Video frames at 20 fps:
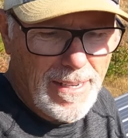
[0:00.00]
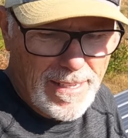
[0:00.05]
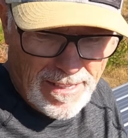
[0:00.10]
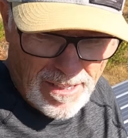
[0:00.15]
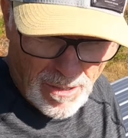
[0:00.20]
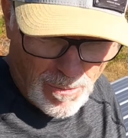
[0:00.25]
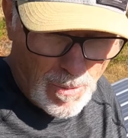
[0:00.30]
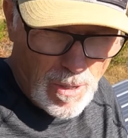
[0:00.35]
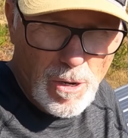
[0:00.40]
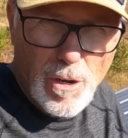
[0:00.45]

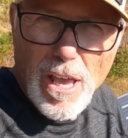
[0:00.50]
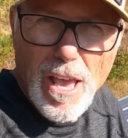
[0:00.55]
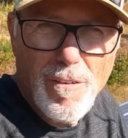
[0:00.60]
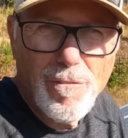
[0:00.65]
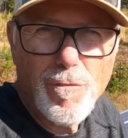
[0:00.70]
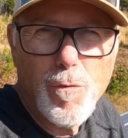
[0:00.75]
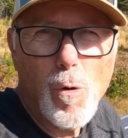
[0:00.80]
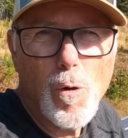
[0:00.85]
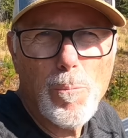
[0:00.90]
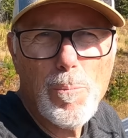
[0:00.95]
you know, we only
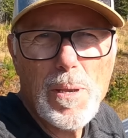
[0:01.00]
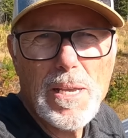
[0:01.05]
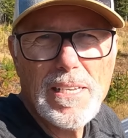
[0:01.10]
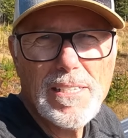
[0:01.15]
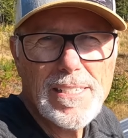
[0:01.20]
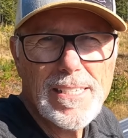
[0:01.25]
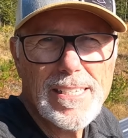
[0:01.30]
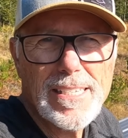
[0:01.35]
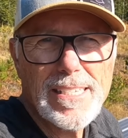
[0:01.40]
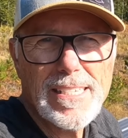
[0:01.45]
have 4
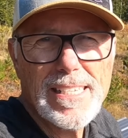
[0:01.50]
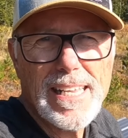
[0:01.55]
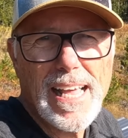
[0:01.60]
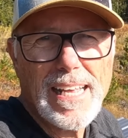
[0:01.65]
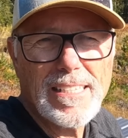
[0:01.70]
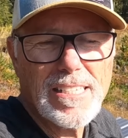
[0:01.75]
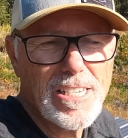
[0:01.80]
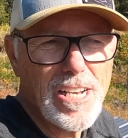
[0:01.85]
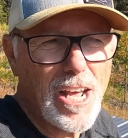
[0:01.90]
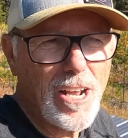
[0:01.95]
pieces.
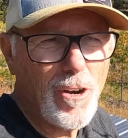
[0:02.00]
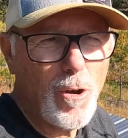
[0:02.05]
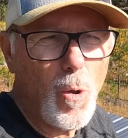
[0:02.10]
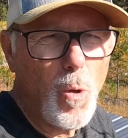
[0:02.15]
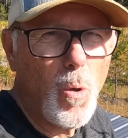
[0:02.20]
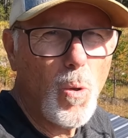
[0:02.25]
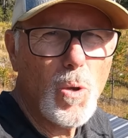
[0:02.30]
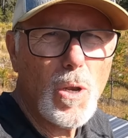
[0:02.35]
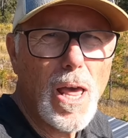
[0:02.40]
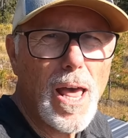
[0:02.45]
That's not a
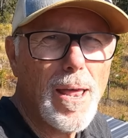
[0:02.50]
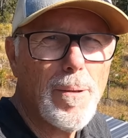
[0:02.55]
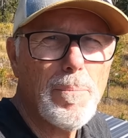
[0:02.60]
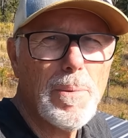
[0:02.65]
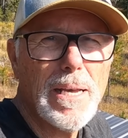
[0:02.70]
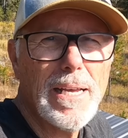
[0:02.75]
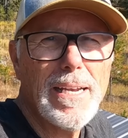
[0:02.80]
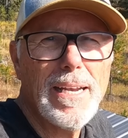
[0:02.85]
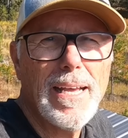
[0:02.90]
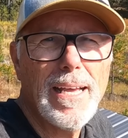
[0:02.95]
whole lot,
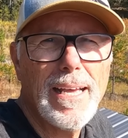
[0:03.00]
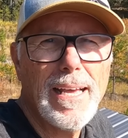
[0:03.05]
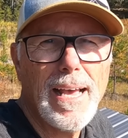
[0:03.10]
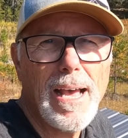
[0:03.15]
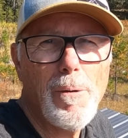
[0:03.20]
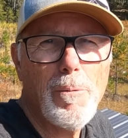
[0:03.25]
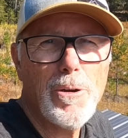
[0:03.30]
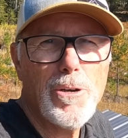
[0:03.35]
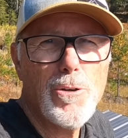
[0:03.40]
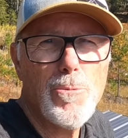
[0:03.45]
but
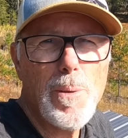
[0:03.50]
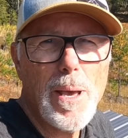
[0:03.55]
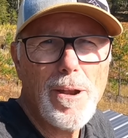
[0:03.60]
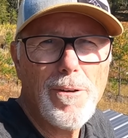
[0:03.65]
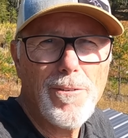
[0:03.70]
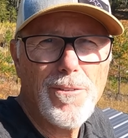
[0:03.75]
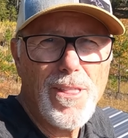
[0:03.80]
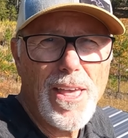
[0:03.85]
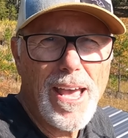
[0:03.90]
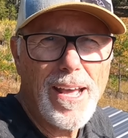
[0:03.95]
I want to do
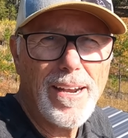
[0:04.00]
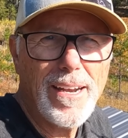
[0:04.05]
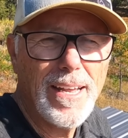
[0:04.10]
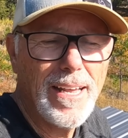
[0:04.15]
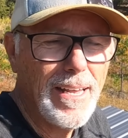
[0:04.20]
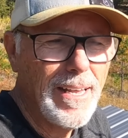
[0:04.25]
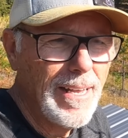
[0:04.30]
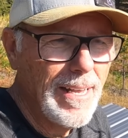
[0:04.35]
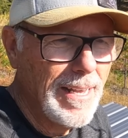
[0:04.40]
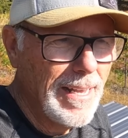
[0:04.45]
better than that. I
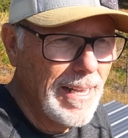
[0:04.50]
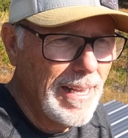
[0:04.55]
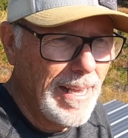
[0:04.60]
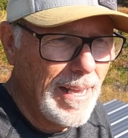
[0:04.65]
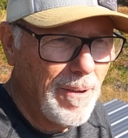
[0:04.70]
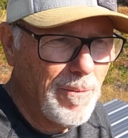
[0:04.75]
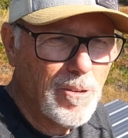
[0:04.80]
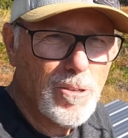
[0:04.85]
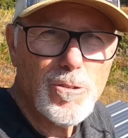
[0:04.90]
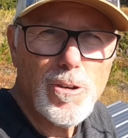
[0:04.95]

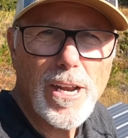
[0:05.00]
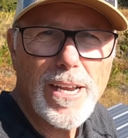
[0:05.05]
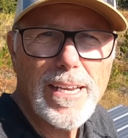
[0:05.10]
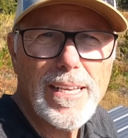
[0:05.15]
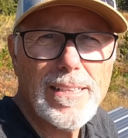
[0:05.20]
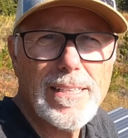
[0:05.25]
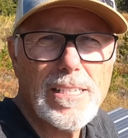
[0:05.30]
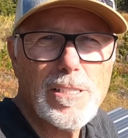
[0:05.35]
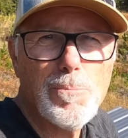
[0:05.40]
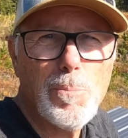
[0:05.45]
want to try and
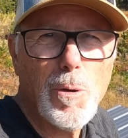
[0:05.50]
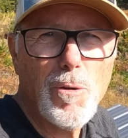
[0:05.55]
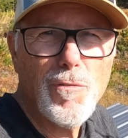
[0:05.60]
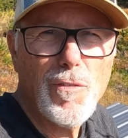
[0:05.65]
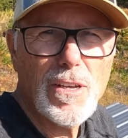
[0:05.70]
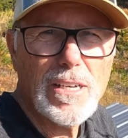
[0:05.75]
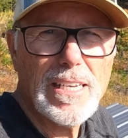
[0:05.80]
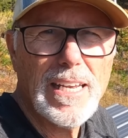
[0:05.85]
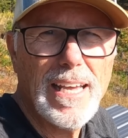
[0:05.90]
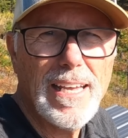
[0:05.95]
get this
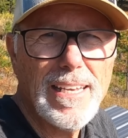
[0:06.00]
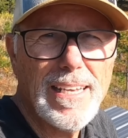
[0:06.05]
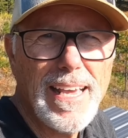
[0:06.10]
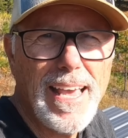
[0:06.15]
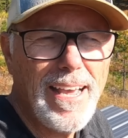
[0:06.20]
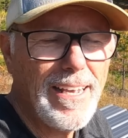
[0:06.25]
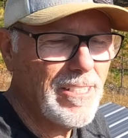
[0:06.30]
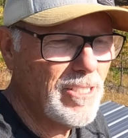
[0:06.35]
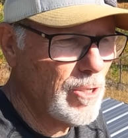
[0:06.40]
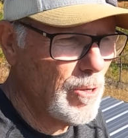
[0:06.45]
perfect,
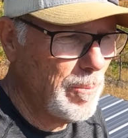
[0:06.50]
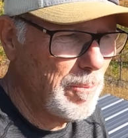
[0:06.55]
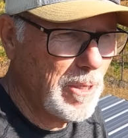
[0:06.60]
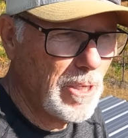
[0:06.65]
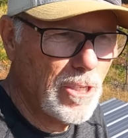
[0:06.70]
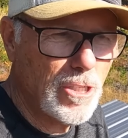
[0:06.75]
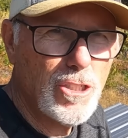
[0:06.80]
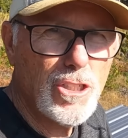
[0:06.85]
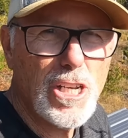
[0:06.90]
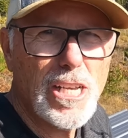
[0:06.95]
and so I'm
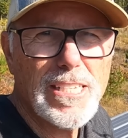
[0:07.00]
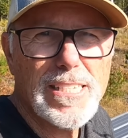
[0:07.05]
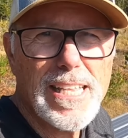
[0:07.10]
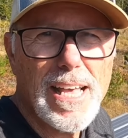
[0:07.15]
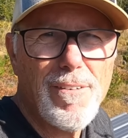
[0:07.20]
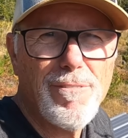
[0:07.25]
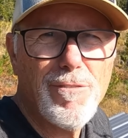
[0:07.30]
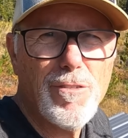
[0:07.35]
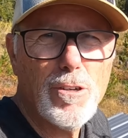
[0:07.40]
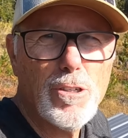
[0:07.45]
going to adjust
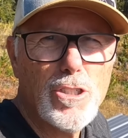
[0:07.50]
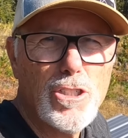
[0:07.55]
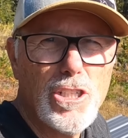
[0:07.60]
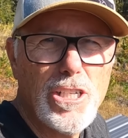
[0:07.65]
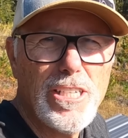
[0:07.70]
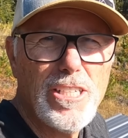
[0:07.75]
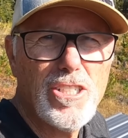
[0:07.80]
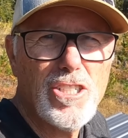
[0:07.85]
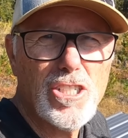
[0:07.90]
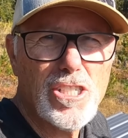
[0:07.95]
that first
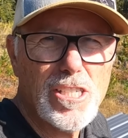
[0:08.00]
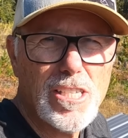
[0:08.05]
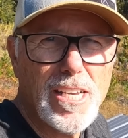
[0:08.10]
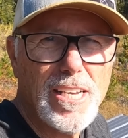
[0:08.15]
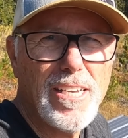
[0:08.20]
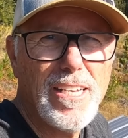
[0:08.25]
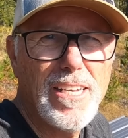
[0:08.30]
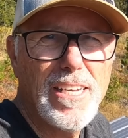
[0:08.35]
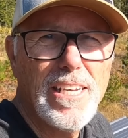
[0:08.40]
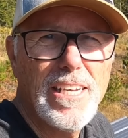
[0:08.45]
sheet just
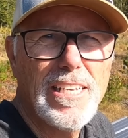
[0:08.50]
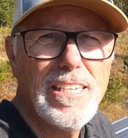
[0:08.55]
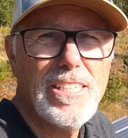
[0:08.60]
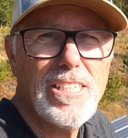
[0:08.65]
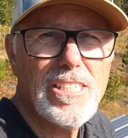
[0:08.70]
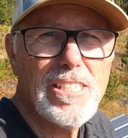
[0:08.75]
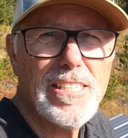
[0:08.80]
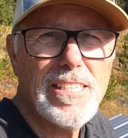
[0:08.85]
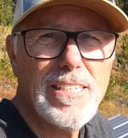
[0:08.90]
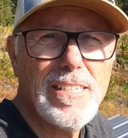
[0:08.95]
a
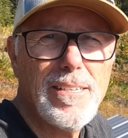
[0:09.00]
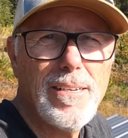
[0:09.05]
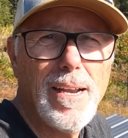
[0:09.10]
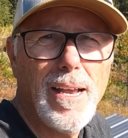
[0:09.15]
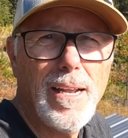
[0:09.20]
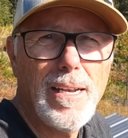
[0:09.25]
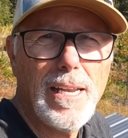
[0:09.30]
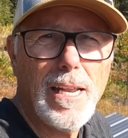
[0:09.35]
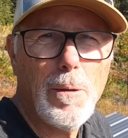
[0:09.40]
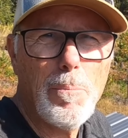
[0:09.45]

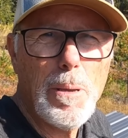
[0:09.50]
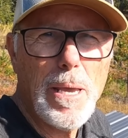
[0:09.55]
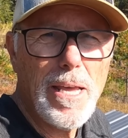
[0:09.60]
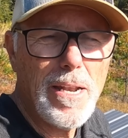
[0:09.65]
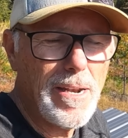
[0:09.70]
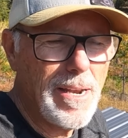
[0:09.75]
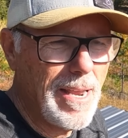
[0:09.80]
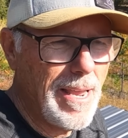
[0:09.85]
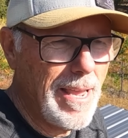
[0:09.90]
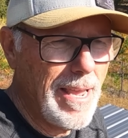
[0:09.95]
little
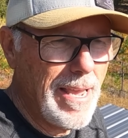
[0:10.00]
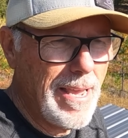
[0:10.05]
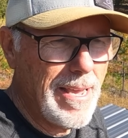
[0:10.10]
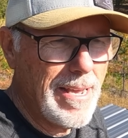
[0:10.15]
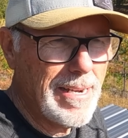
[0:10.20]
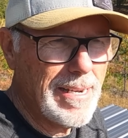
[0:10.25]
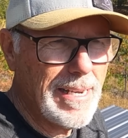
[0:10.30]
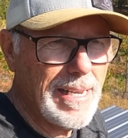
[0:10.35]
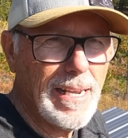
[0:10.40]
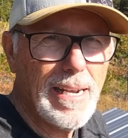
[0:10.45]
bit
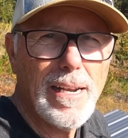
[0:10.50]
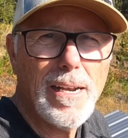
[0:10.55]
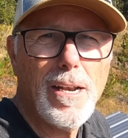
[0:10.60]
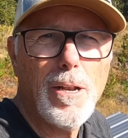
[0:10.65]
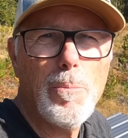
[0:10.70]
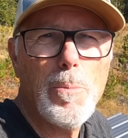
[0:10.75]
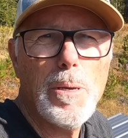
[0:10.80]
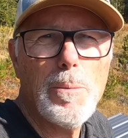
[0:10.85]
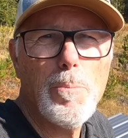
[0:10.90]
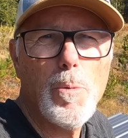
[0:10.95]
and get it a
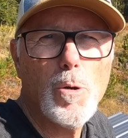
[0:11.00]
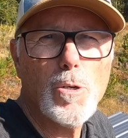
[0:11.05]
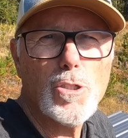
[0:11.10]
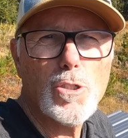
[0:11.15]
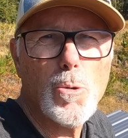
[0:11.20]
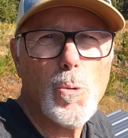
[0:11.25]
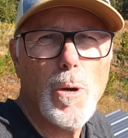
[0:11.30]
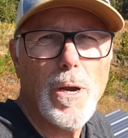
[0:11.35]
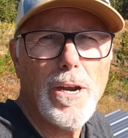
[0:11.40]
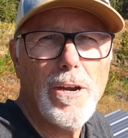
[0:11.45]
little bit more
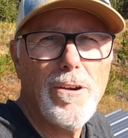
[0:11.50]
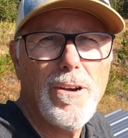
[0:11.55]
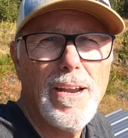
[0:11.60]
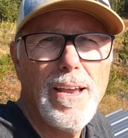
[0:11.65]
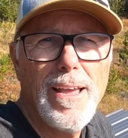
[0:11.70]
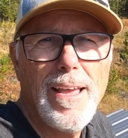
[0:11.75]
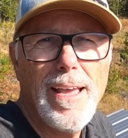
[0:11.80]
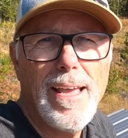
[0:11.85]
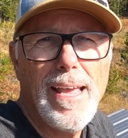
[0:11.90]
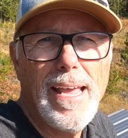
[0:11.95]
square,
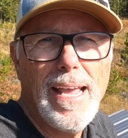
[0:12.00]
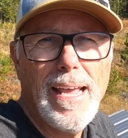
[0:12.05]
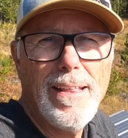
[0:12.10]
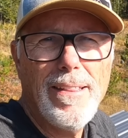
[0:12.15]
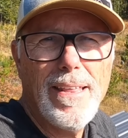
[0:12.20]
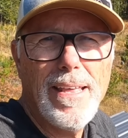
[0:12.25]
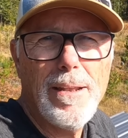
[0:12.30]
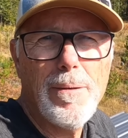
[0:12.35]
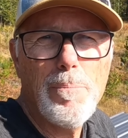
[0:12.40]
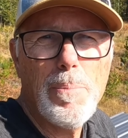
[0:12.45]

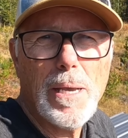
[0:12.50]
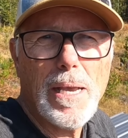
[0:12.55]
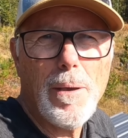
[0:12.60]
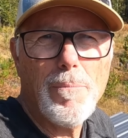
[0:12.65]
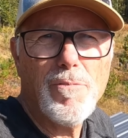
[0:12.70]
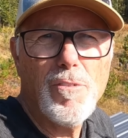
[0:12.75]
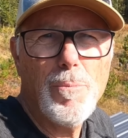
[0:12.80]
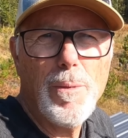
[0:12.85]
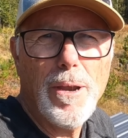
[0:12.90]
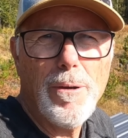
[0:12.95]
and then pick
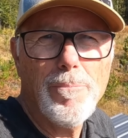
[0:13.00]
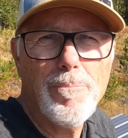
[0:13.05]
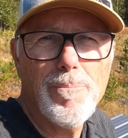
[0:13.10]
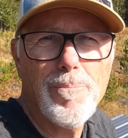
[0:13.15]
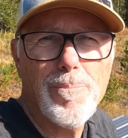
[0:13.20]
up from there.